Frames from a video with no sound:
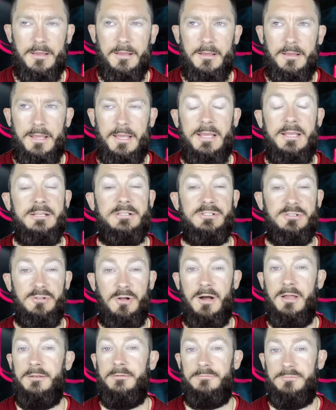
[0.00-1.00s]
His
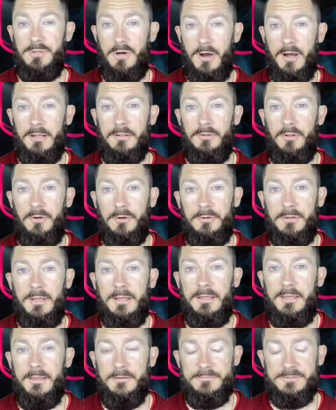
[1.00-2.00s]
line of dialogue
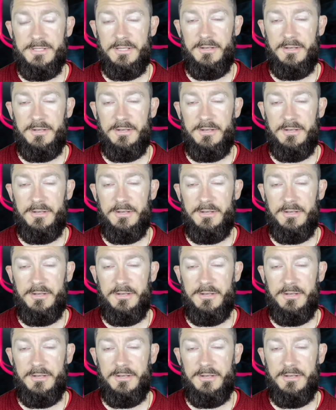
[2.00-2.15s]
gives it